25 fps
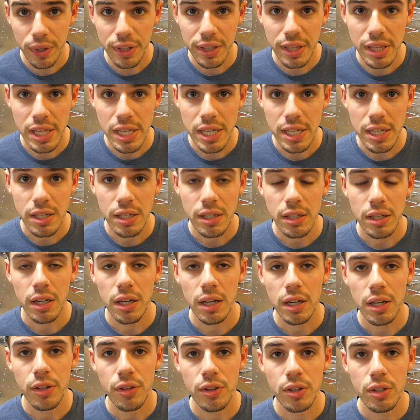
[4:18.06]
with the,
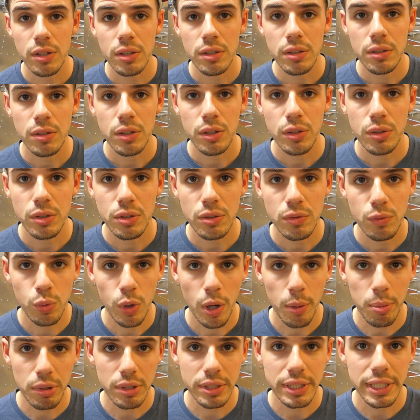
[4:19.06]
uh, the, the
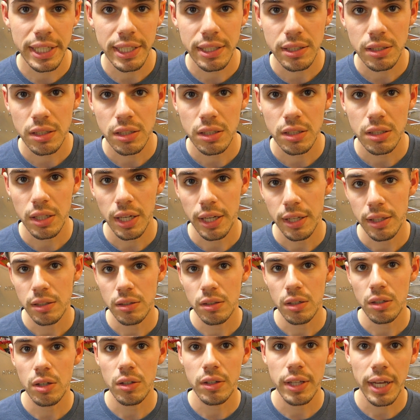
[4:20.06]
rubber discs
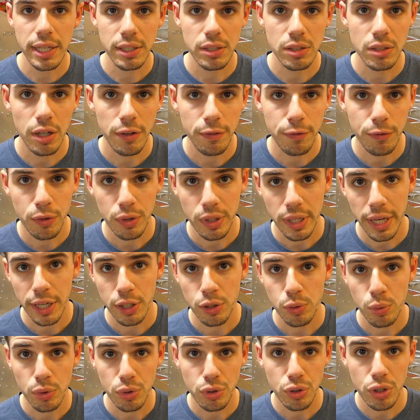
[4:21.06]
and all that stuff for the
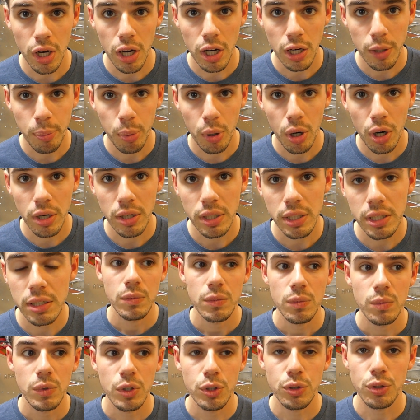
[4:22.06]
actual shock part,
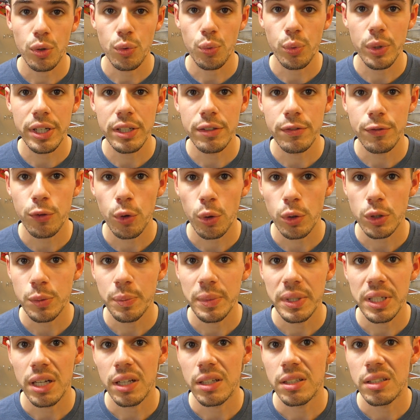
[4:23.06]
there's a
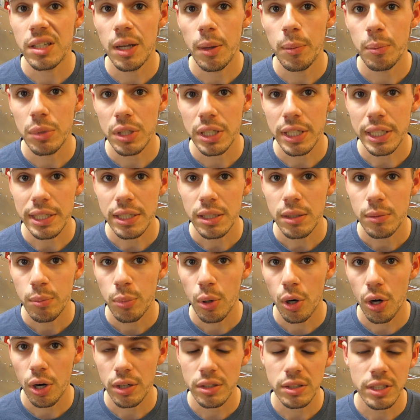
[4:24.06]
reinforcement assembly
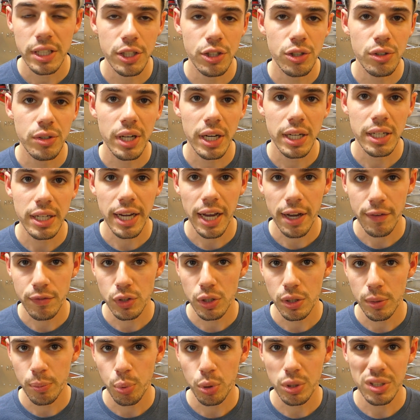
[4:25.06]
part that you kind of have
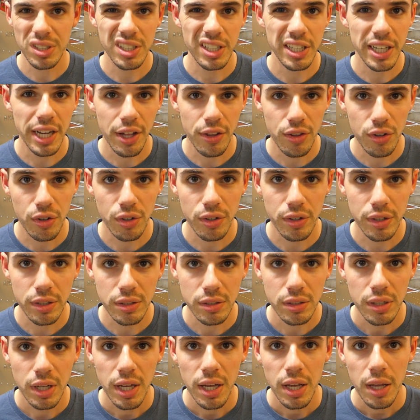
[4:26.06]
to put together
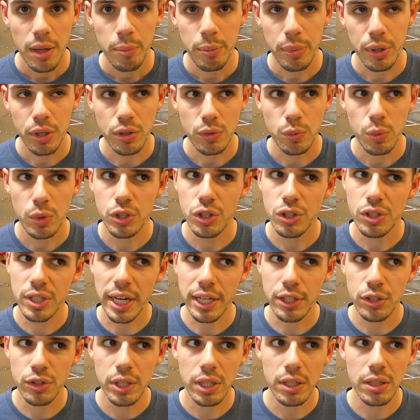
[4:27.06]
and build, which is
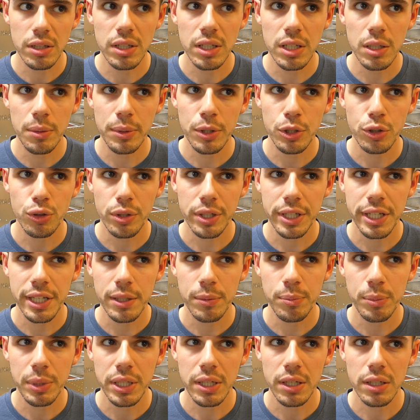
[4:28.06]
actually a little bit
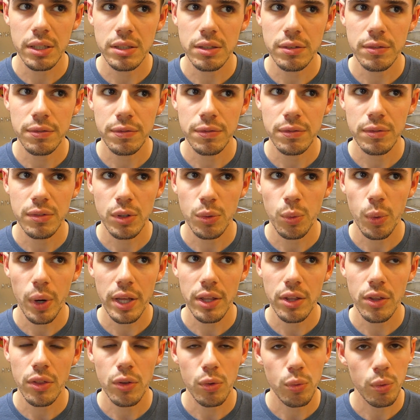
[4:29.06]
tricky because of the
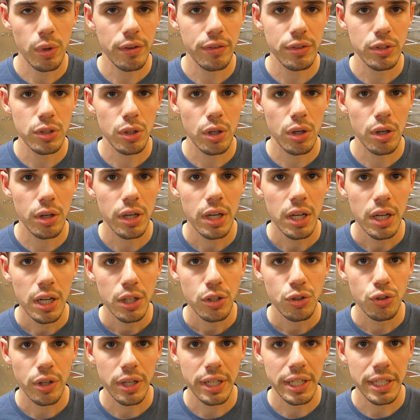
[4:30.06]
way that the rivets are,
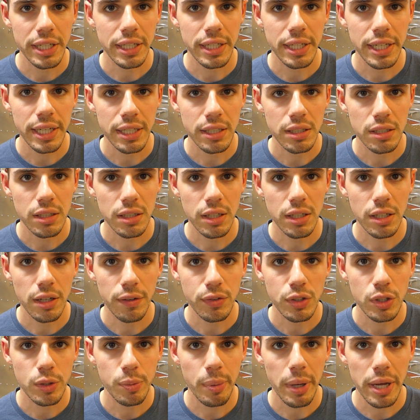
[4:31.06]
trying to get
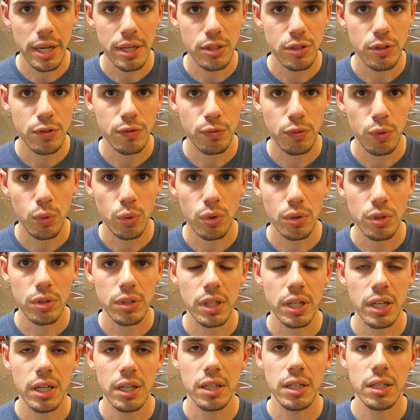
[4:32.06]
enough space
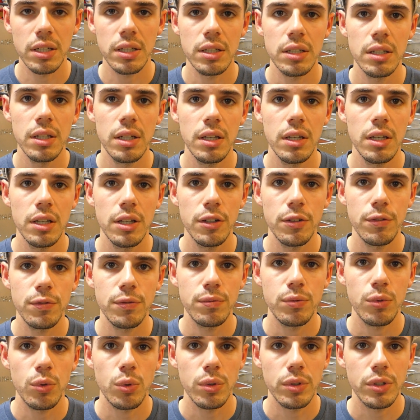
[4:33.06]
for, uh,
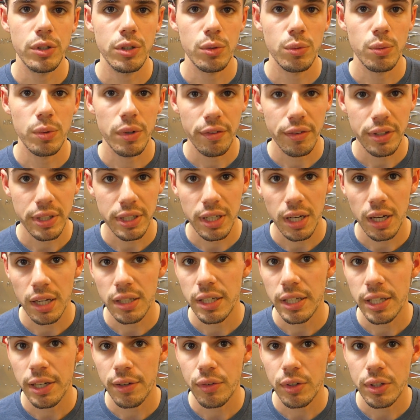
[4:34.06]
for your rivet
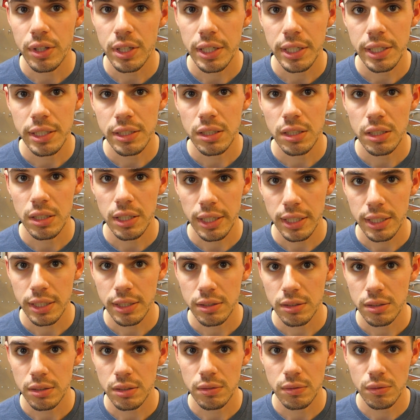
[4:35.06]
gun and everything to kind
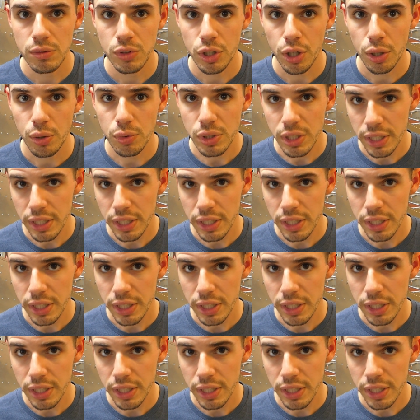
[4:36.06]
of go